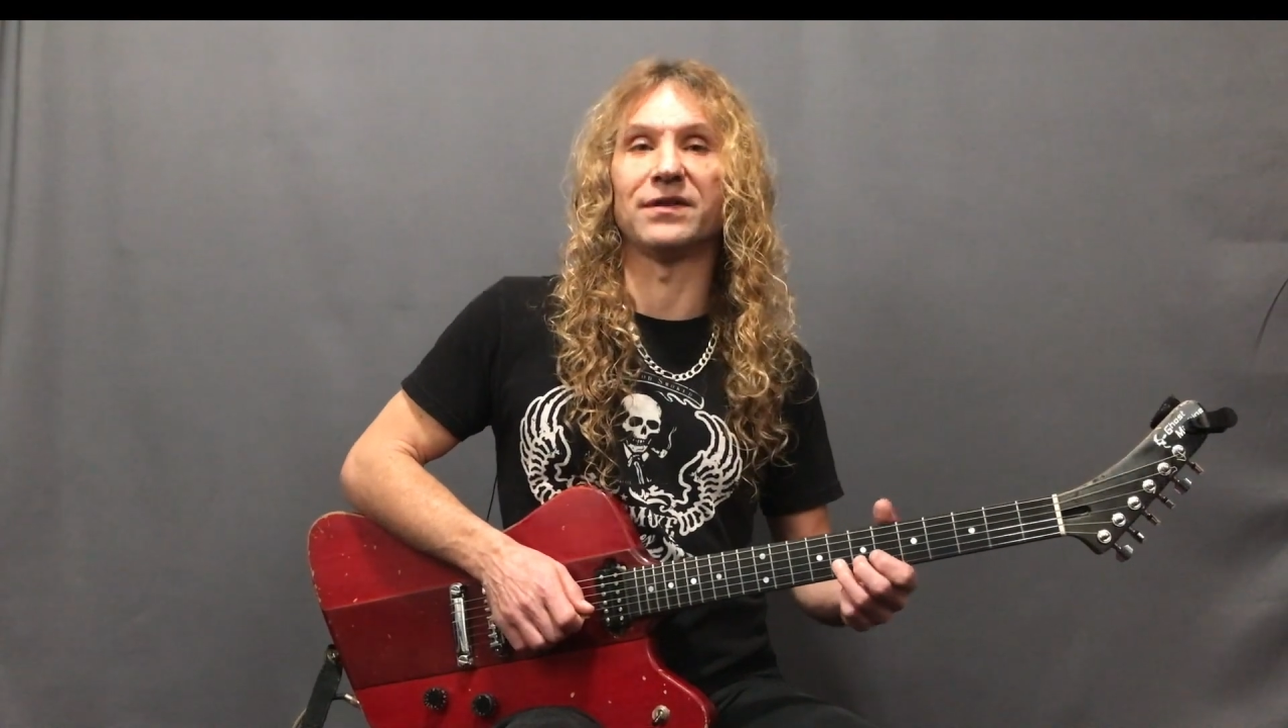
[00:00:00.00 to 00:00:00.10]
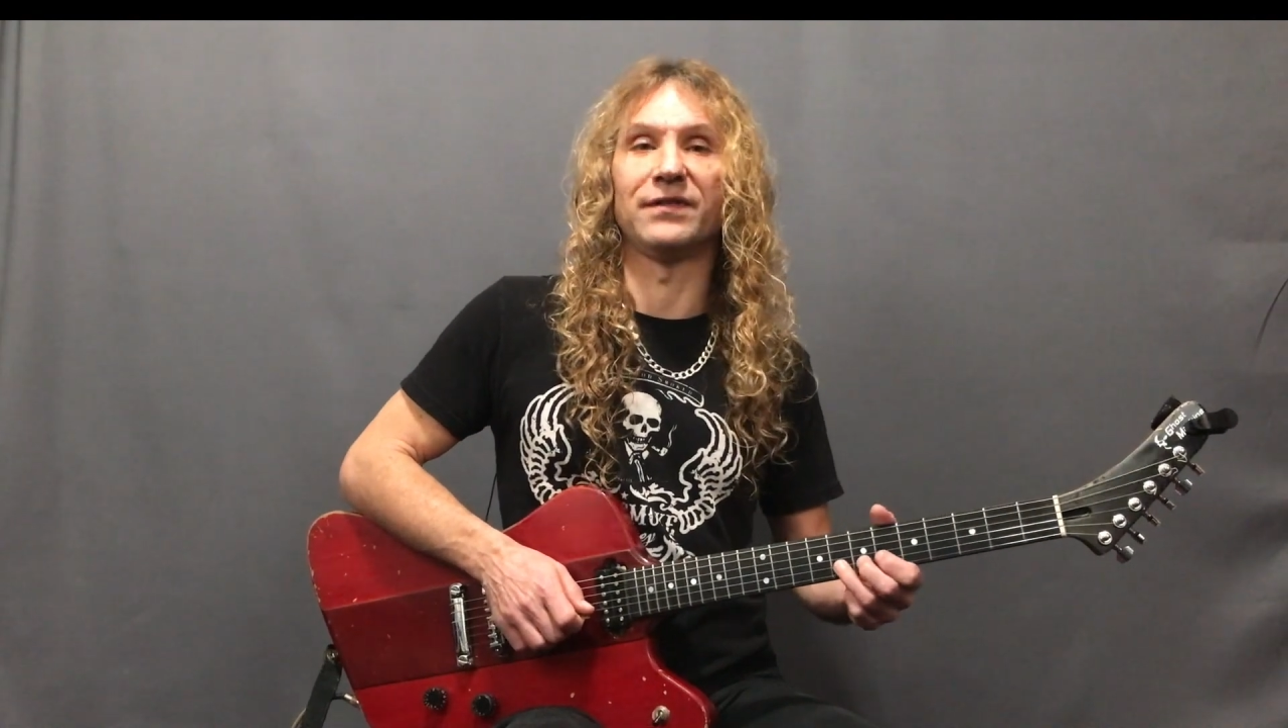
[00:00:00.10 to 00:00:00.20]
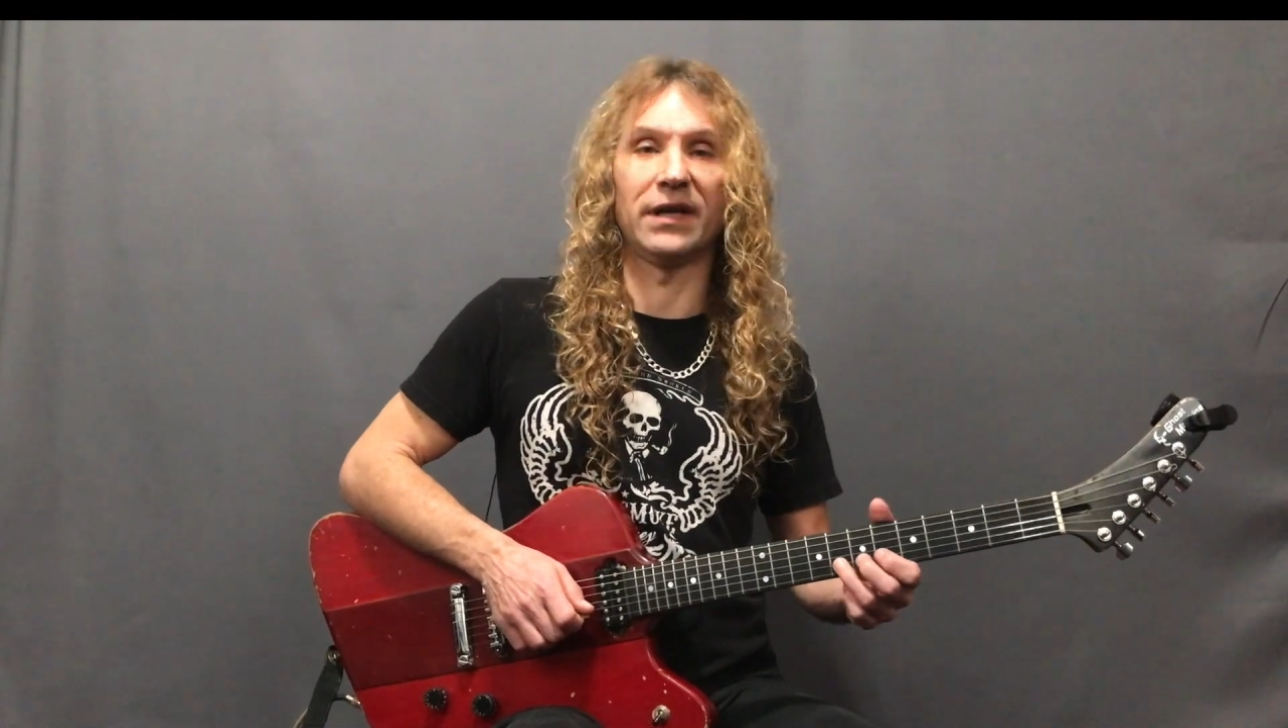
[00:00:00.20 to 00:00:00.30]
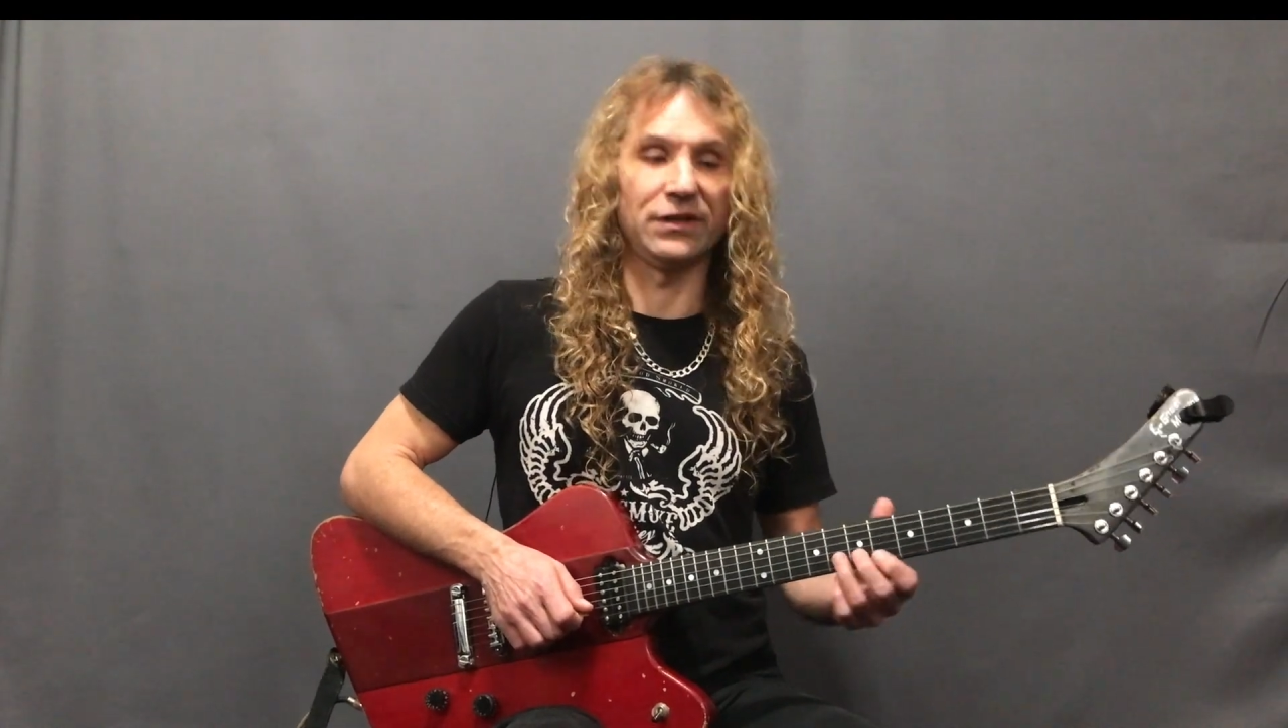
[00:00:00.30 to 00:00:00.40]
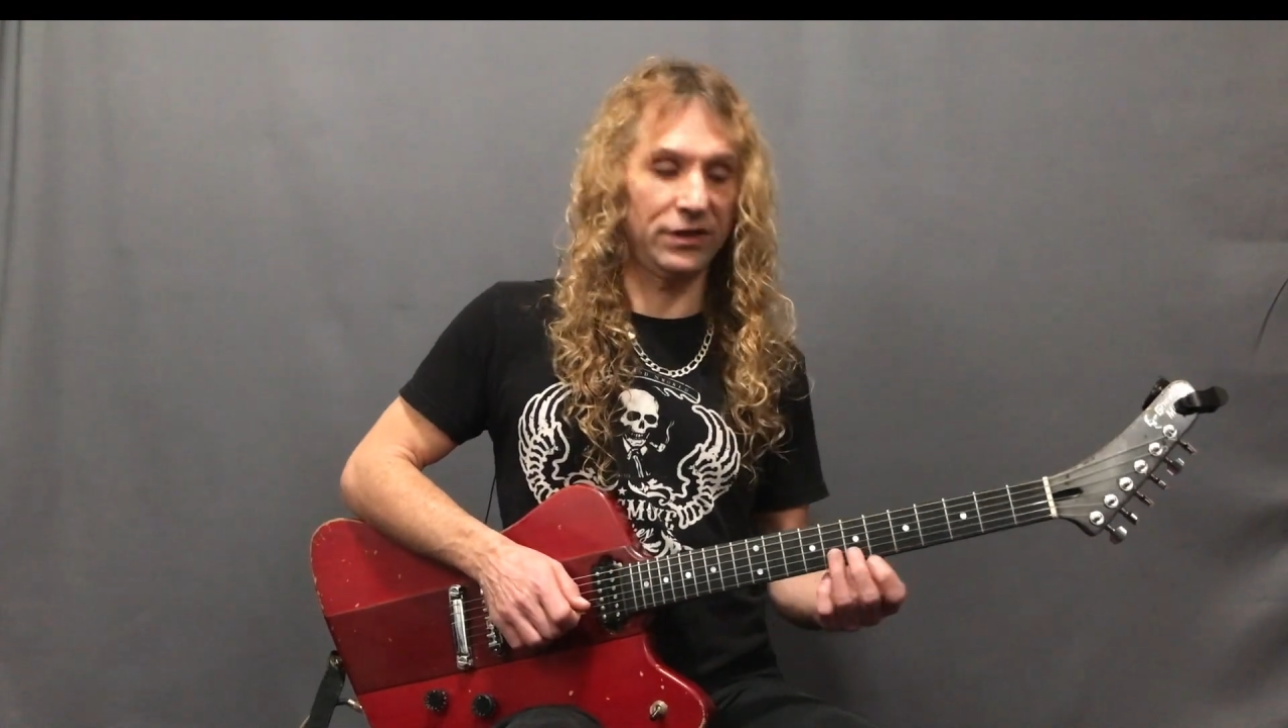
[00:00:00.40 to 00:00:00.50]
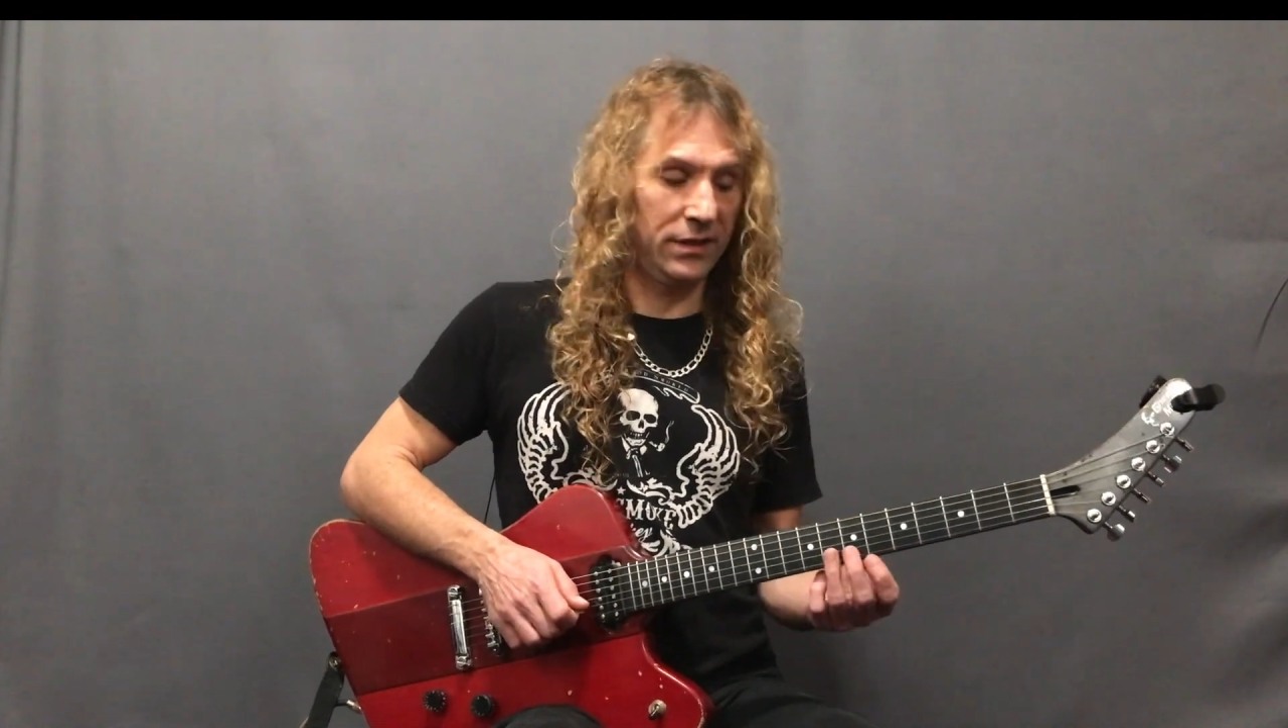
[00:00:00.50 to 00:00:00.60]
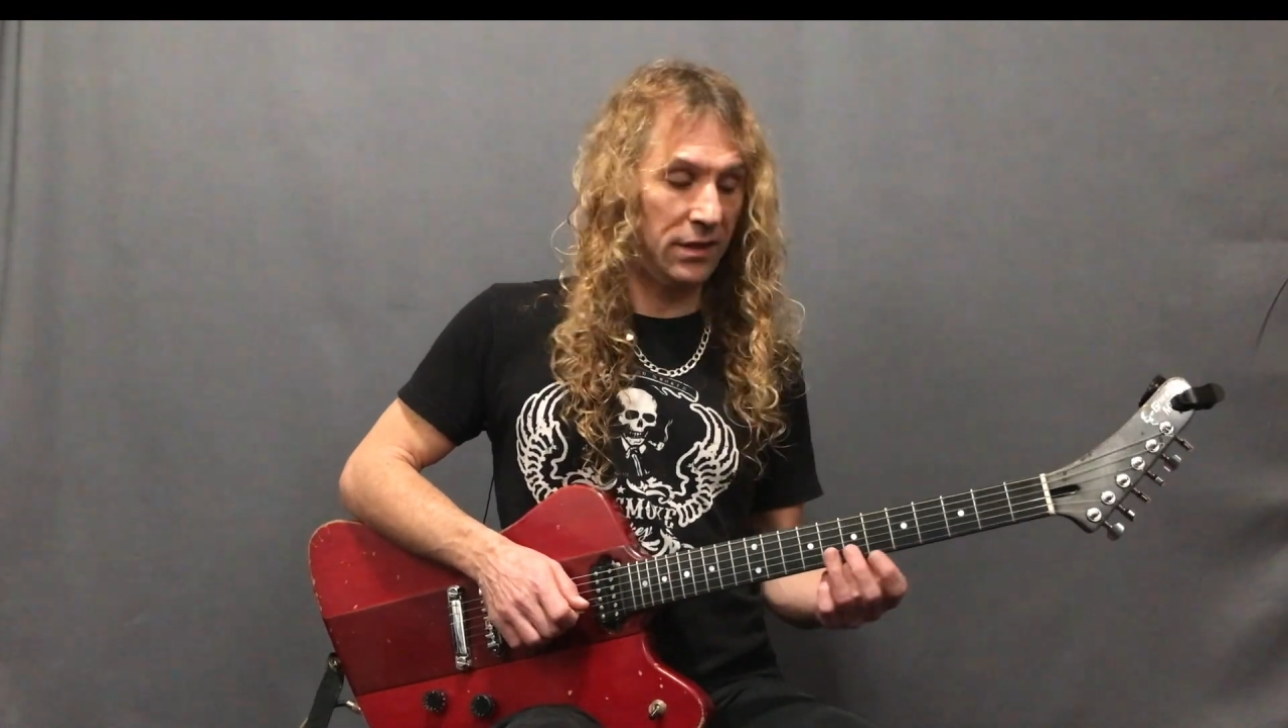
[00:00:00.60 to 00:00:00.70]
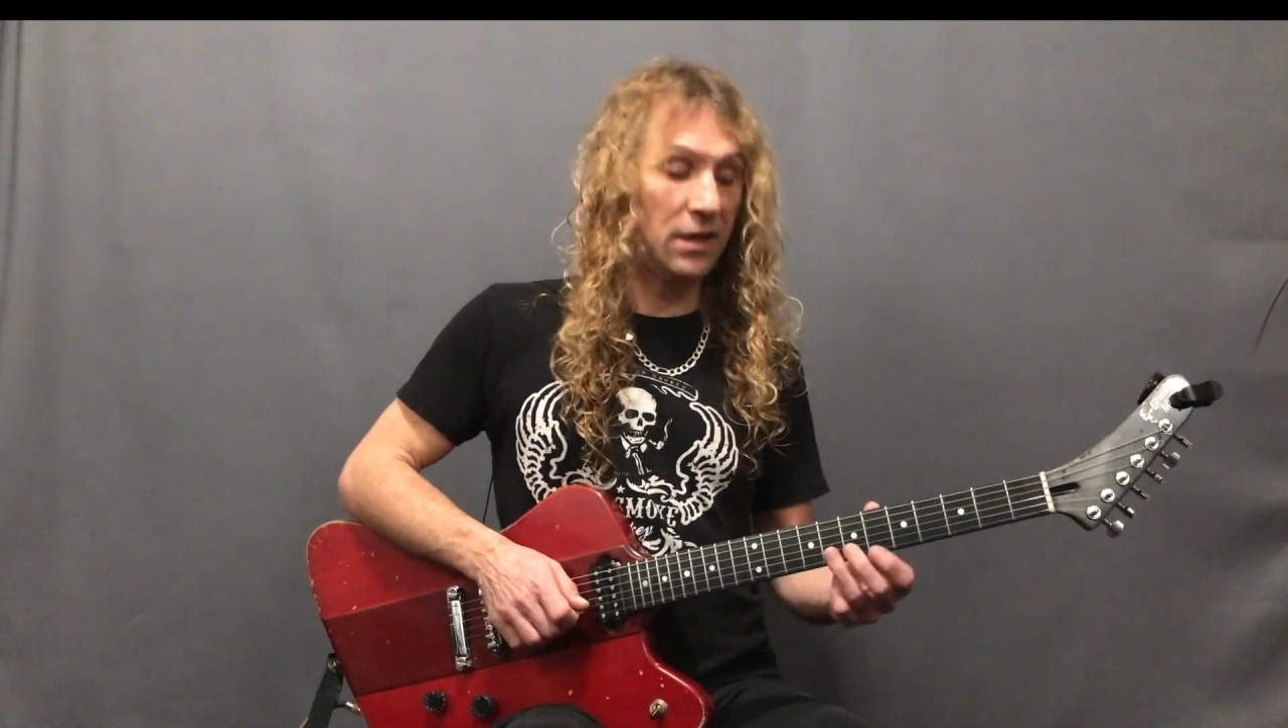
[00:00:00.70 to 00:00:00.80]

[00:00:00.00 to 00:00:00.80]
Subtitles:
of tension.